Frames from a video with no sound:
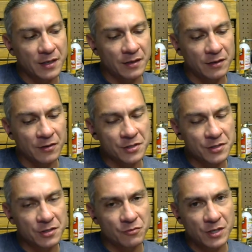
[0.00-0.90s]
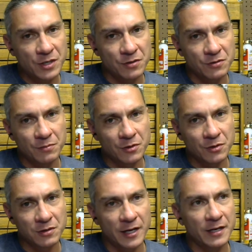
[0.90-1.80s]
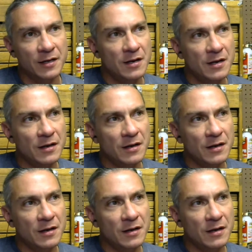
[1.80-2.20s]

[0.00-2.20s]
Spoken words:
and in our situation's almost like